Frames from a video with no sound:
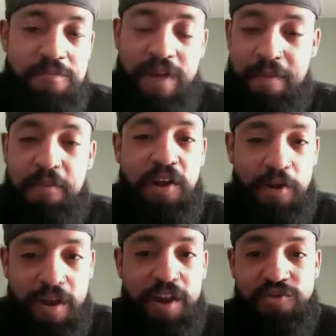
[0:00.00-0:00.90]
going to
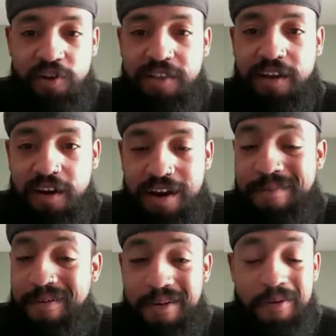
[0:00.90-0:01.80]
go get a drink there.
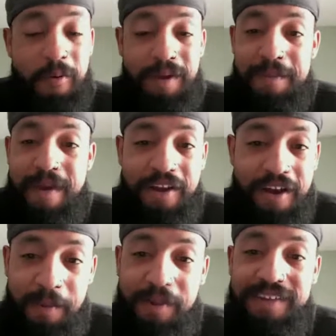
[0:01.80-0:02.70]
When we get back
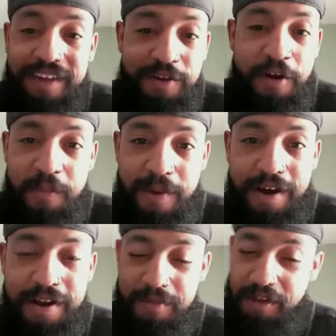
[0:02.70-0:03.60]
on, I'm going to tell you all
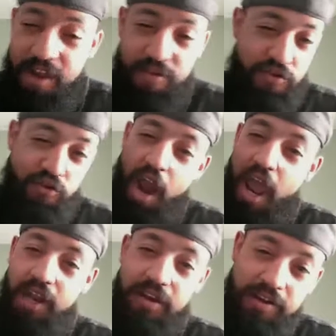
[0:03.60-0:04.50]
about it. Like, it's
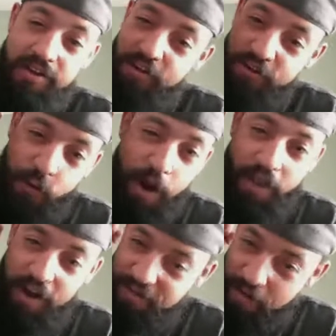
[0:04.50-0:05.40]
great.
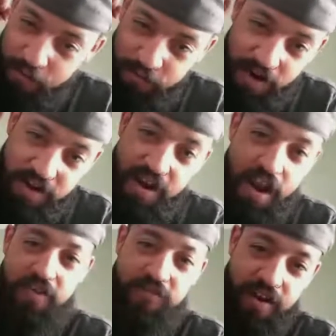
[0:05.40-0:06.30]
Twilight Zone's
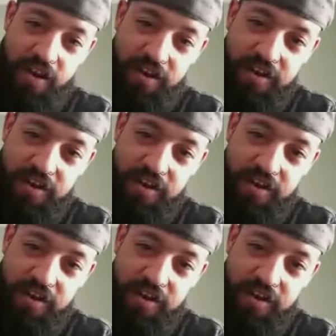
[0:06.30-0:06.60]
fantastic.